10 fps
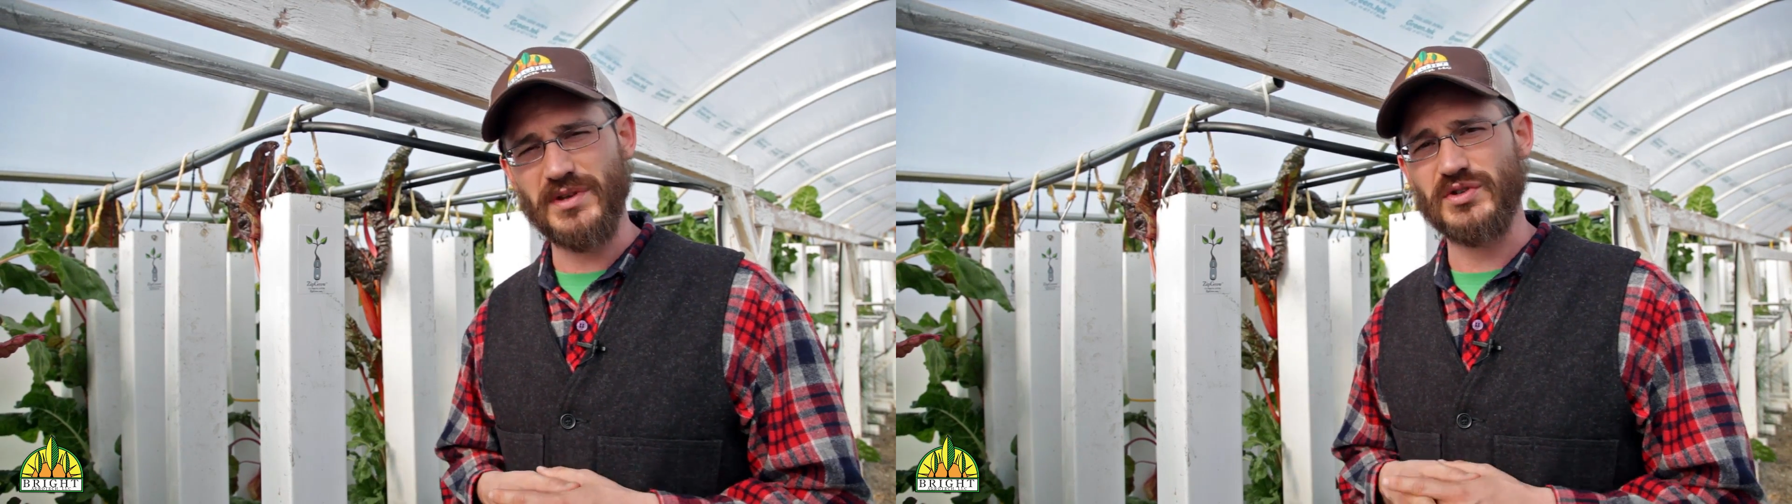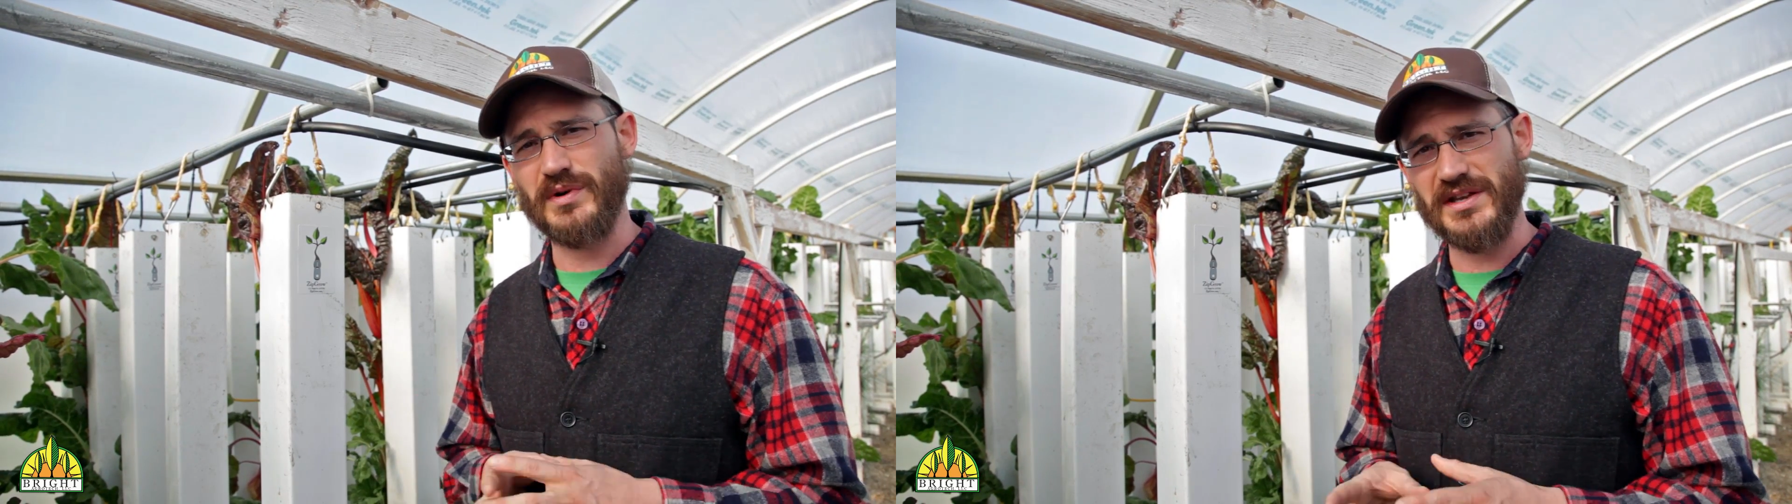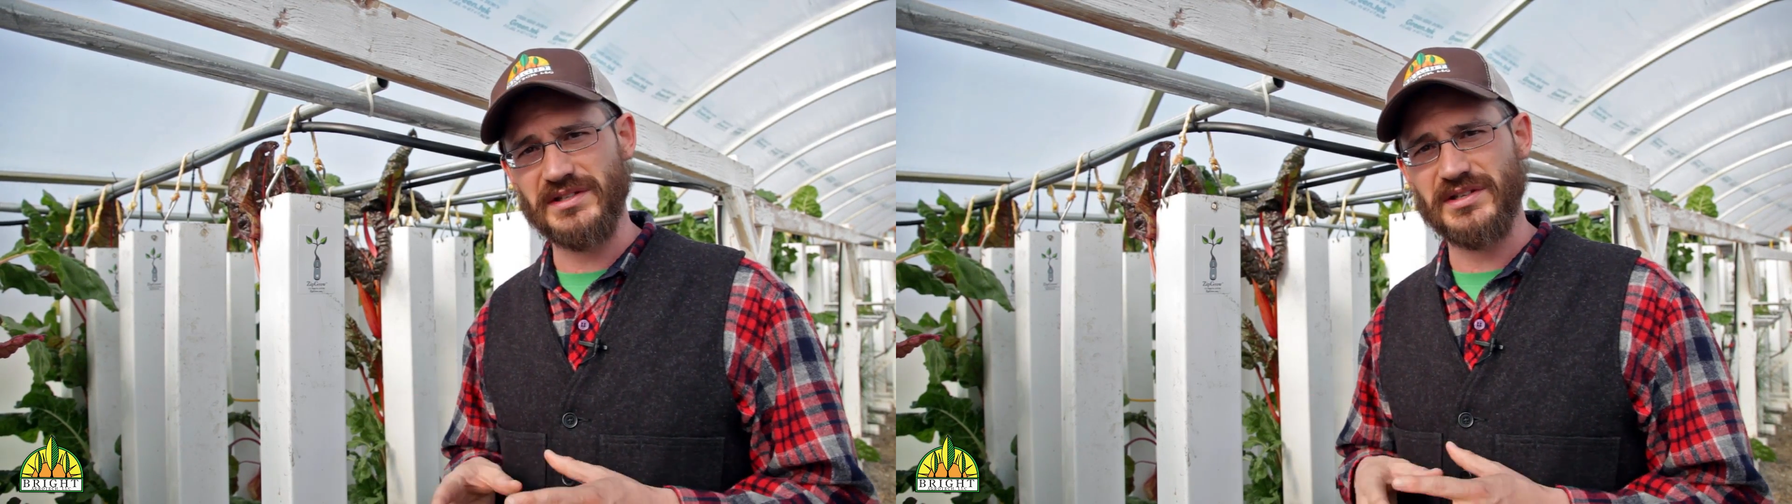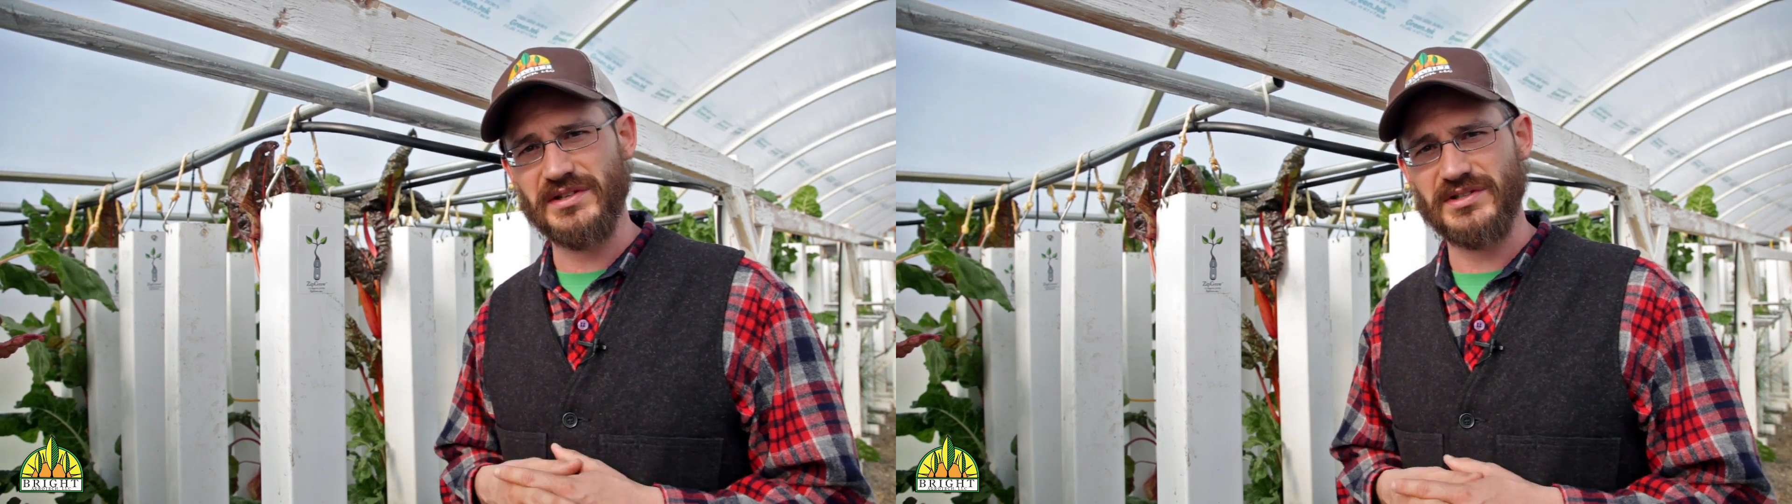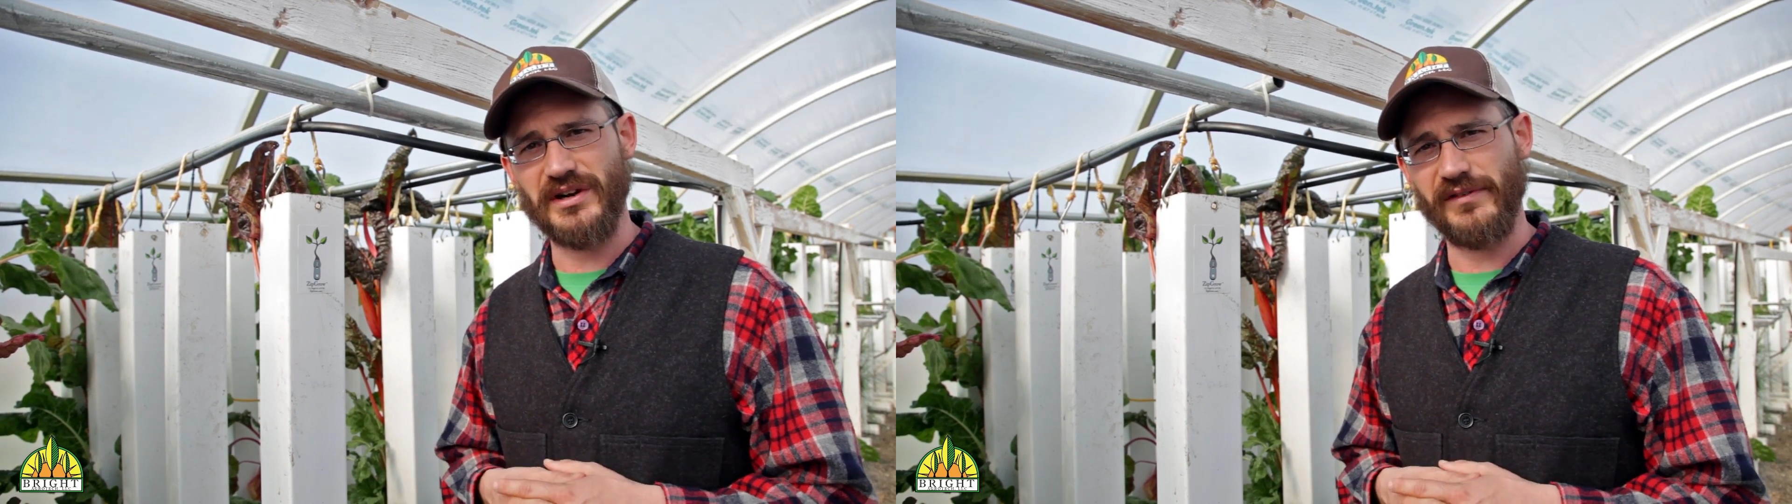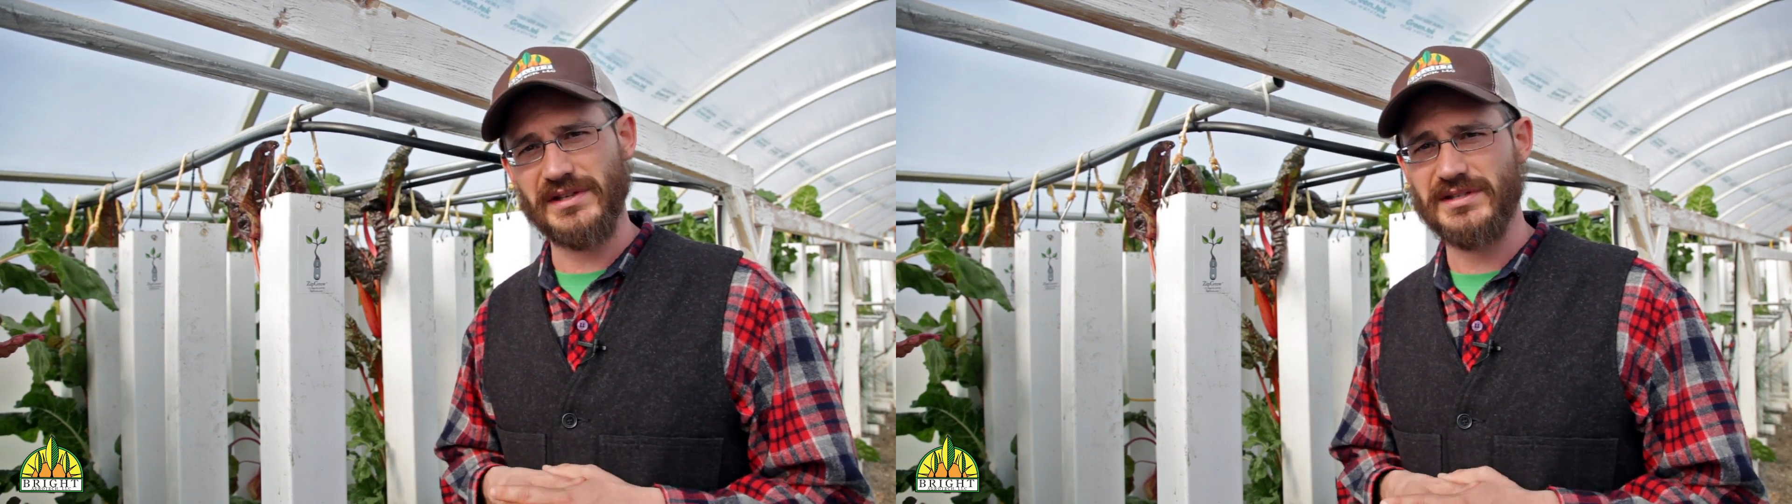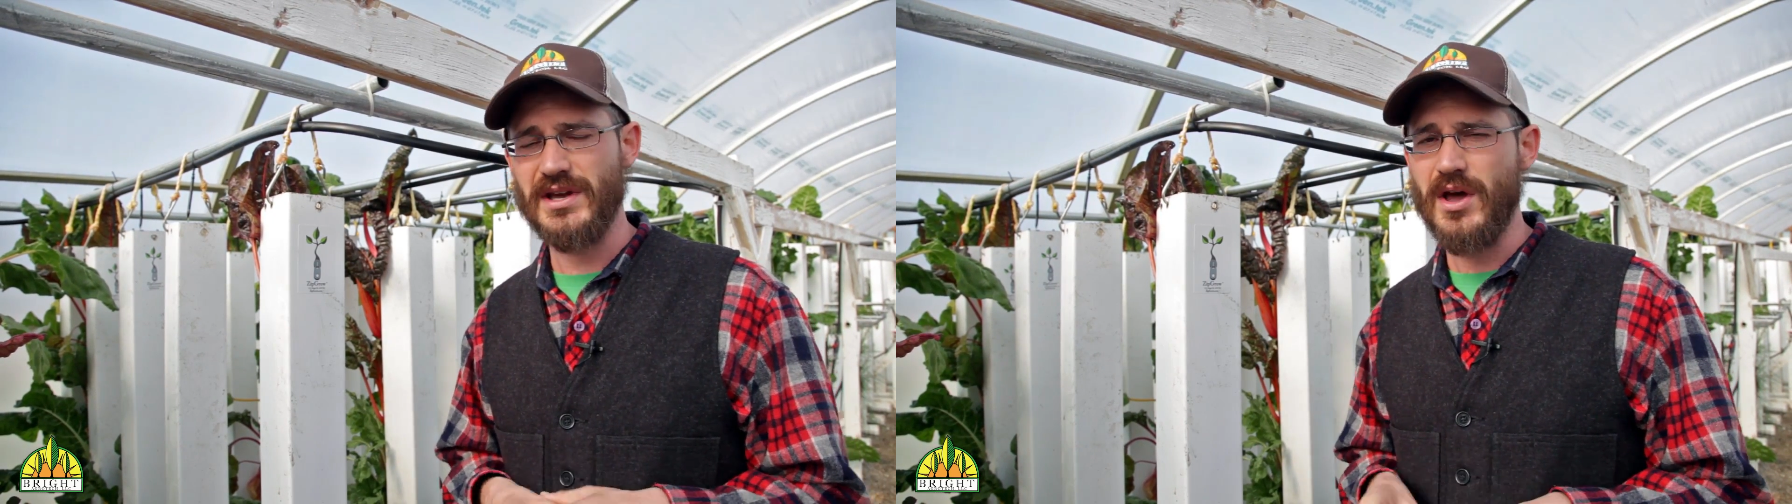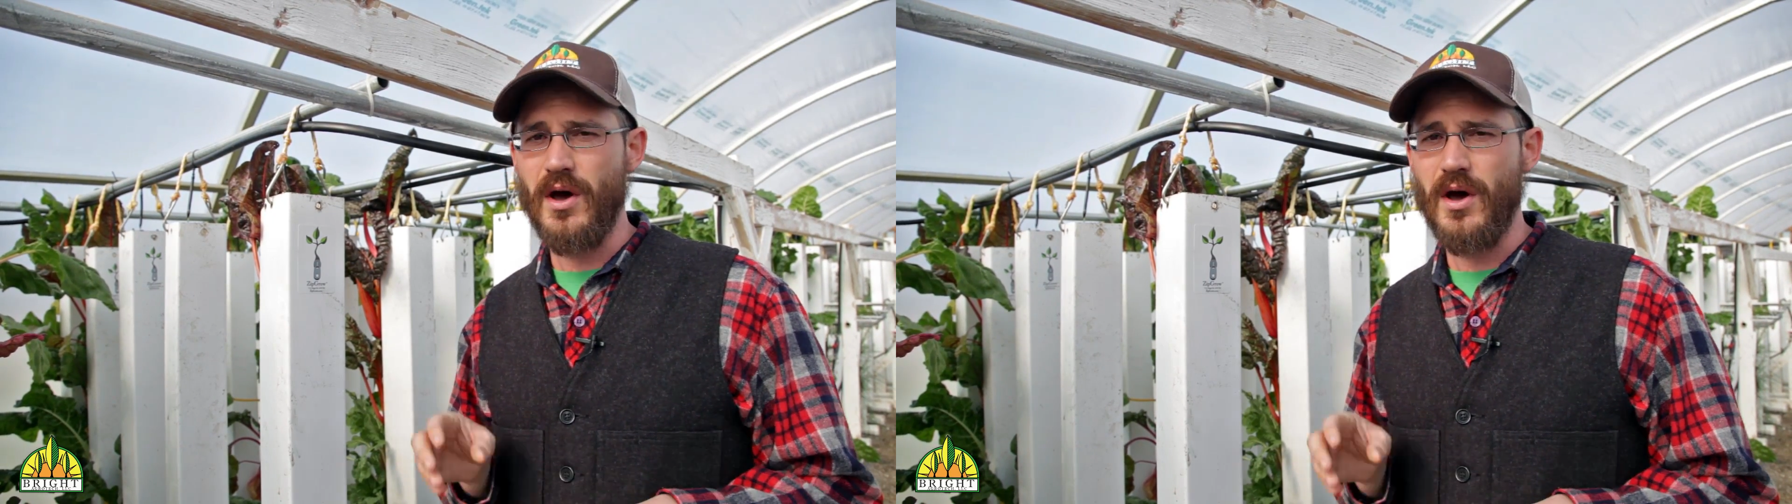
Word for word: that's rising to the surface.